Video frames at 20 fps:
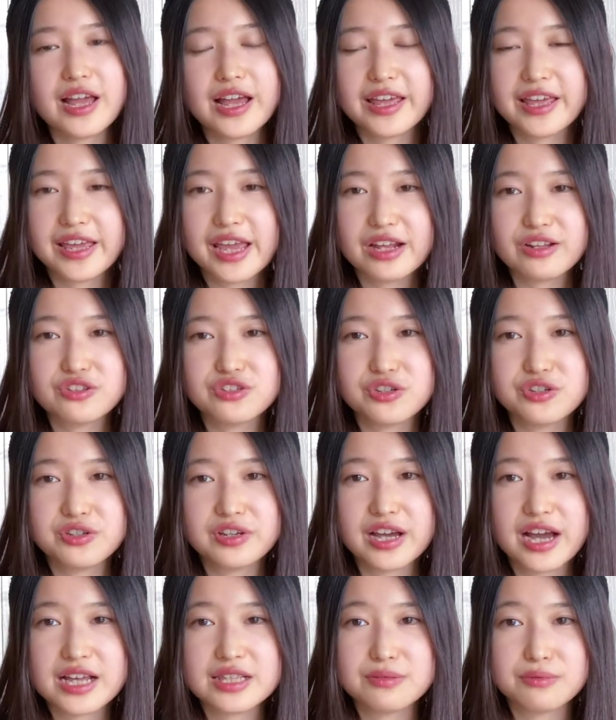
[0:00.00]
I can get to show you
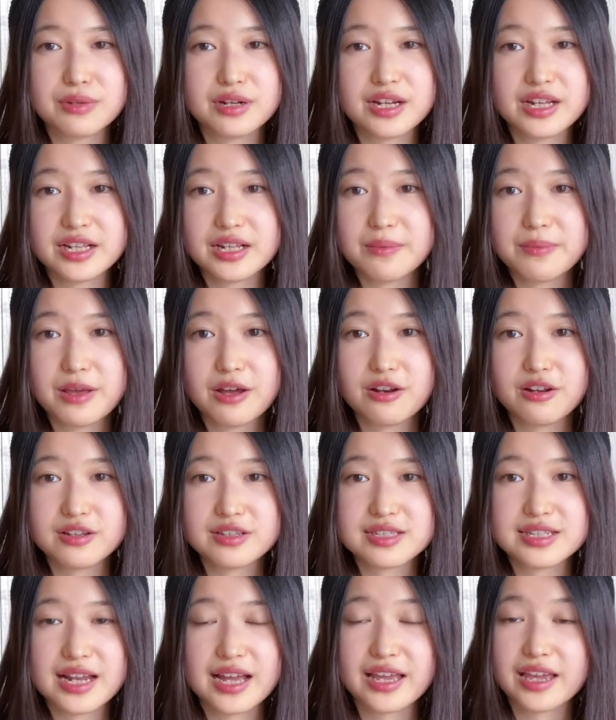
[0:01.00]
guys what Lina Bell
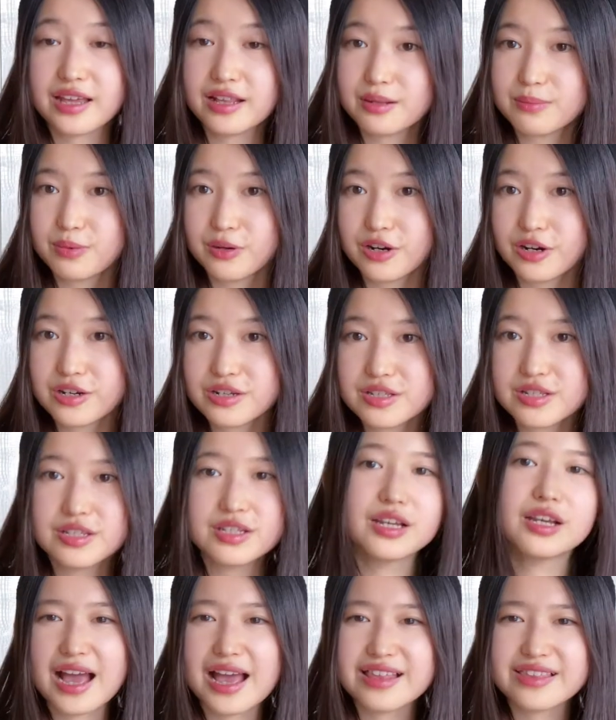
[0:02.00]
looks like in the parks.
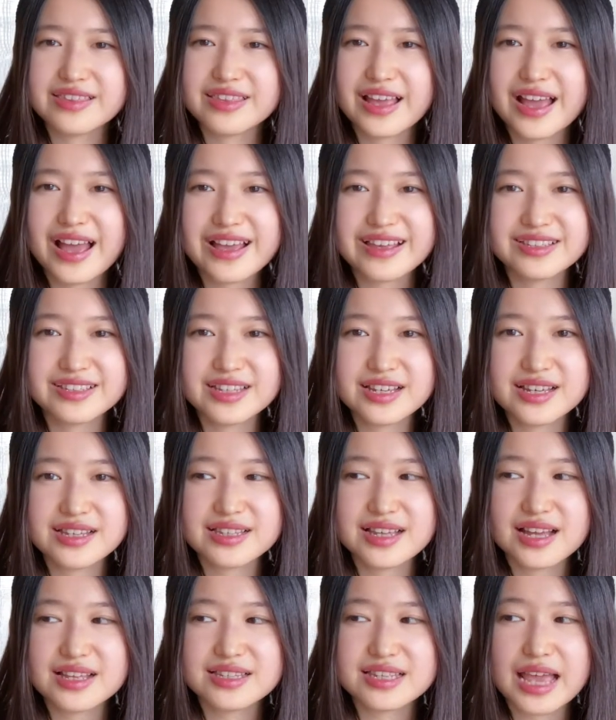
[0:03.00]
And I think
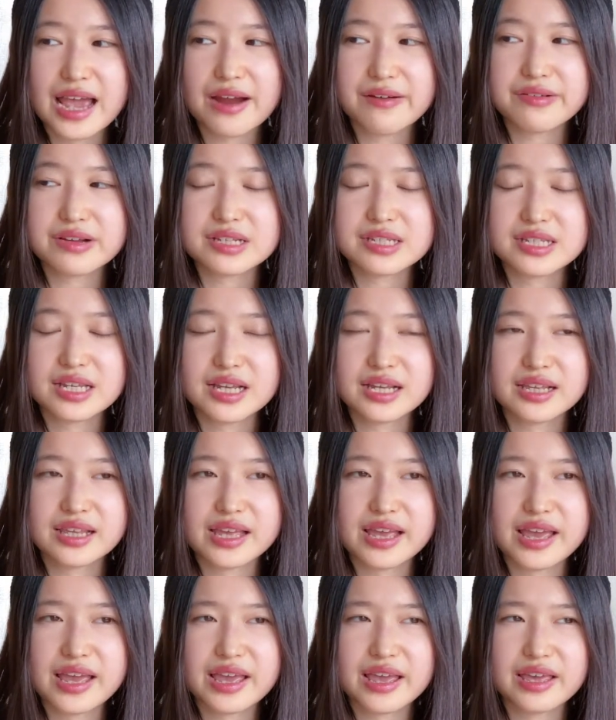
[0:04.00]
that's everything,
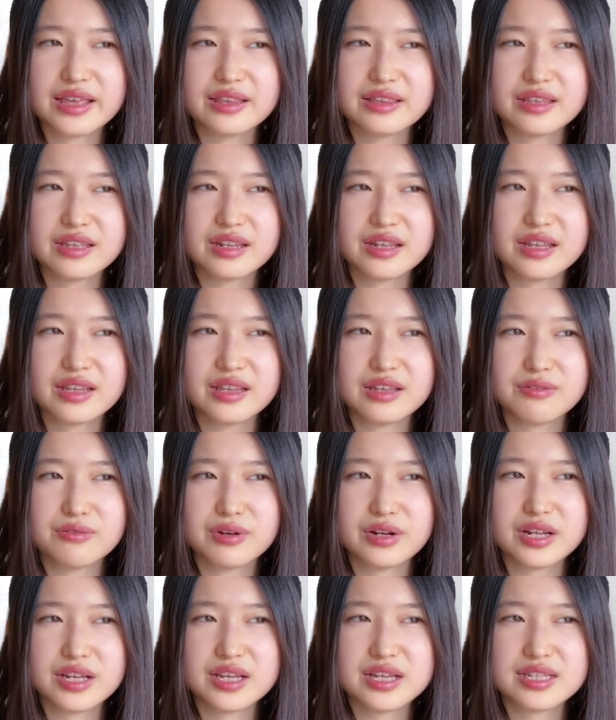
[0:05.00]
they didn't
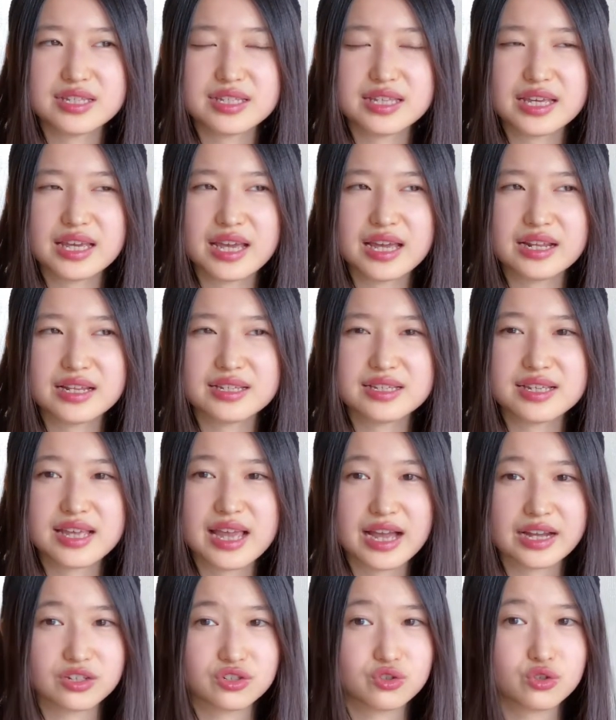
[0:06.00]
release anything
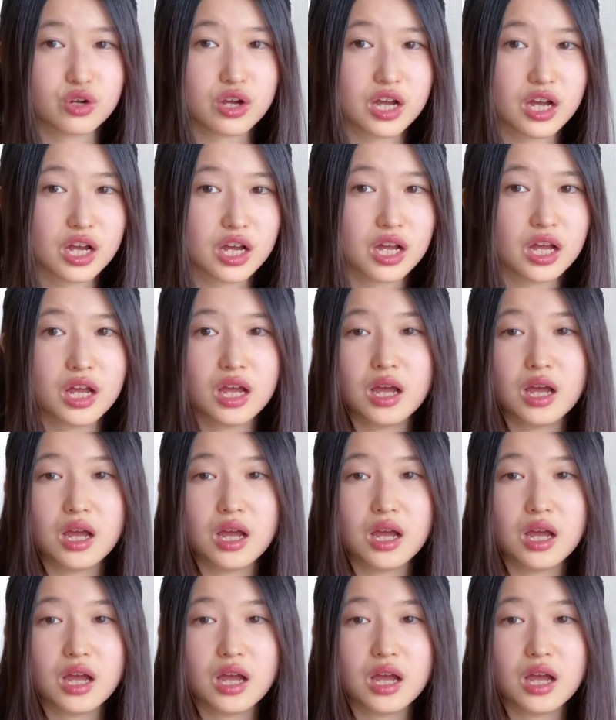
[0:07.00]
extra.